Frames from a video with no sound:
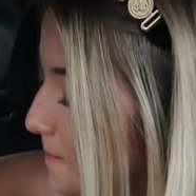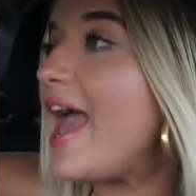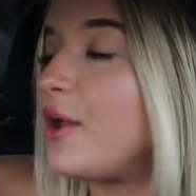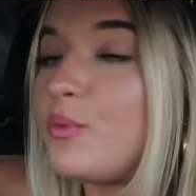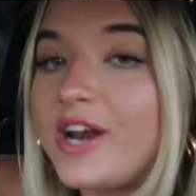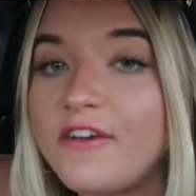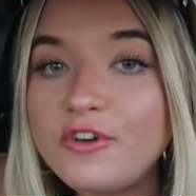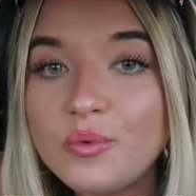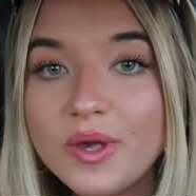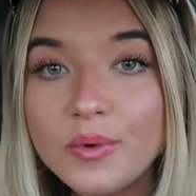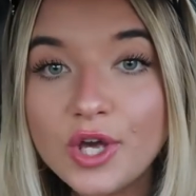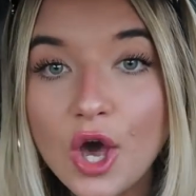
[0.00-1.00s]
And whenever
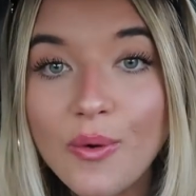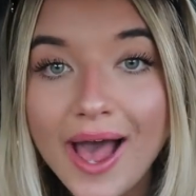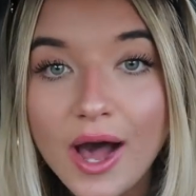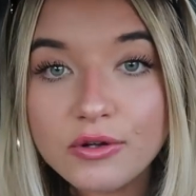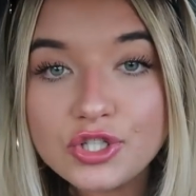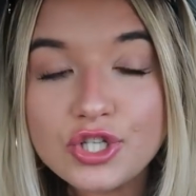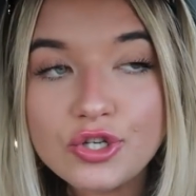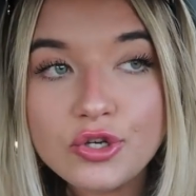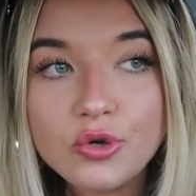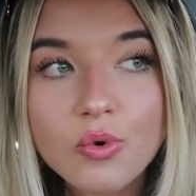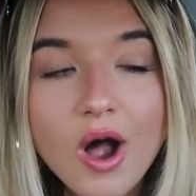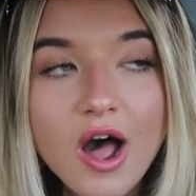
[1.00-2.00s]
we would go out
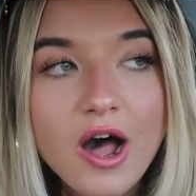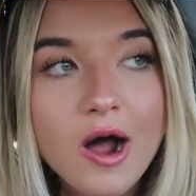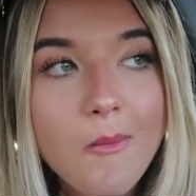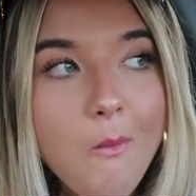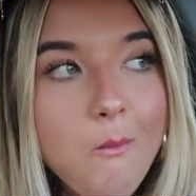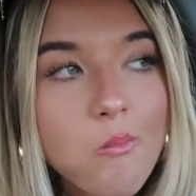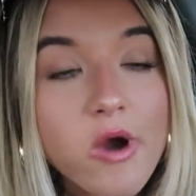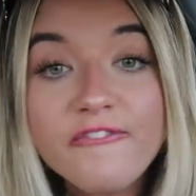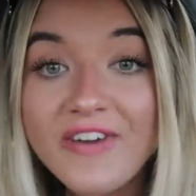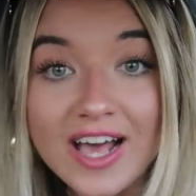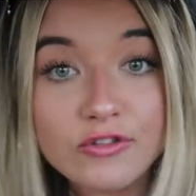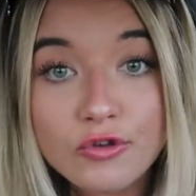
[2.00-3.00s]
to
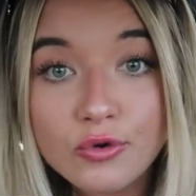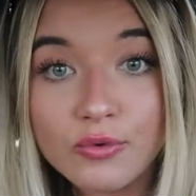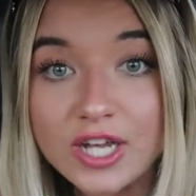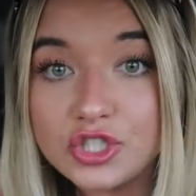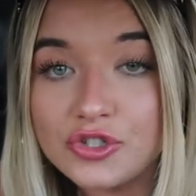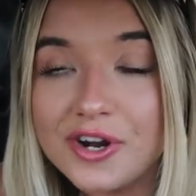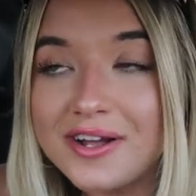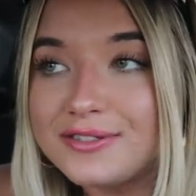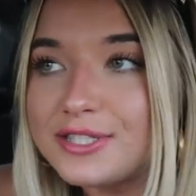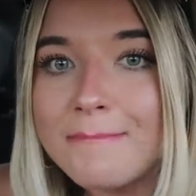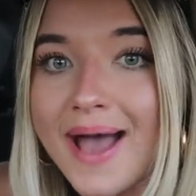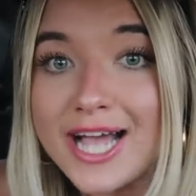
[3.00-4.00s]
fast food
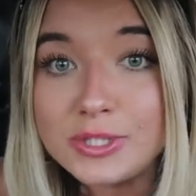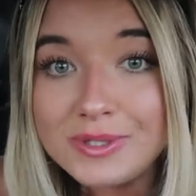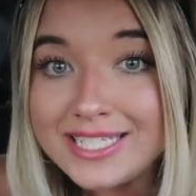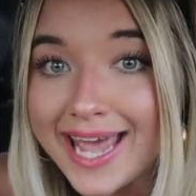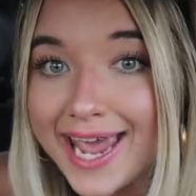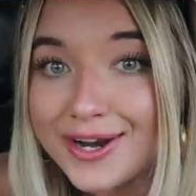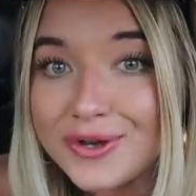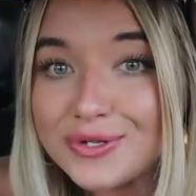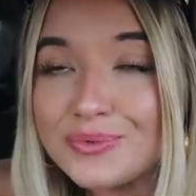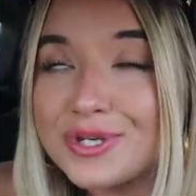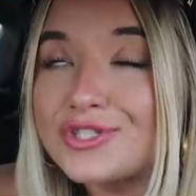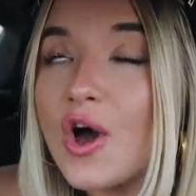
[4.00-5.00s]
restaurants, mashed
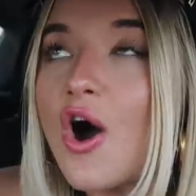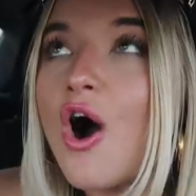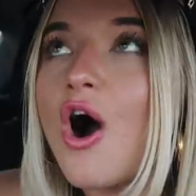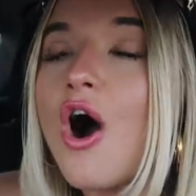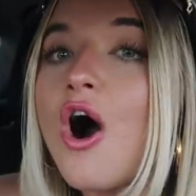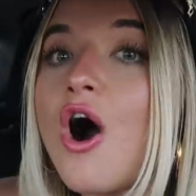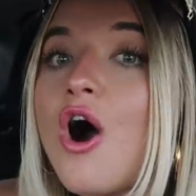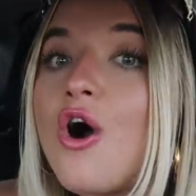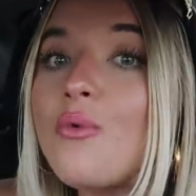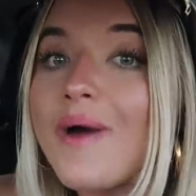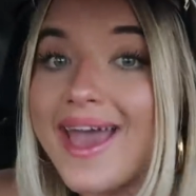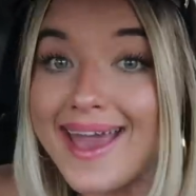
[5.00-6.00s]
potatoes was
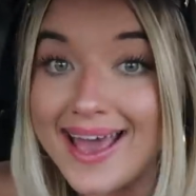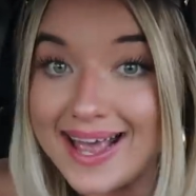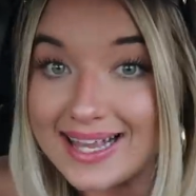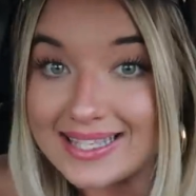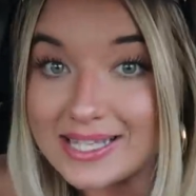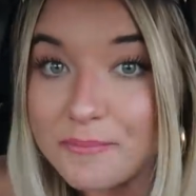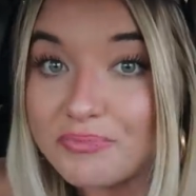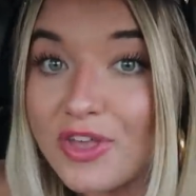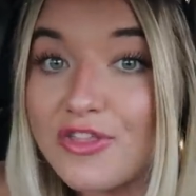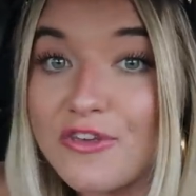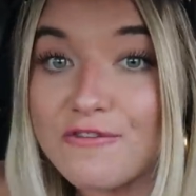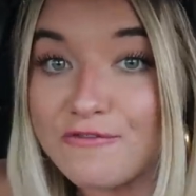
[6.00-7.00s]
always
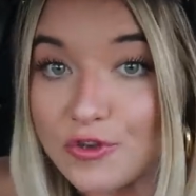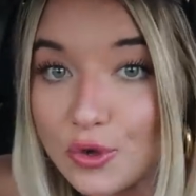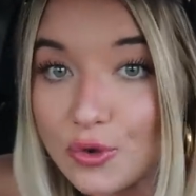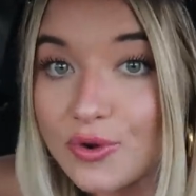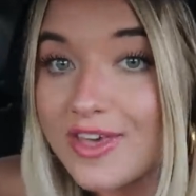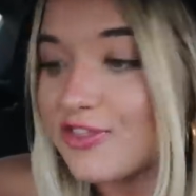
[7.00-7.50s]
the food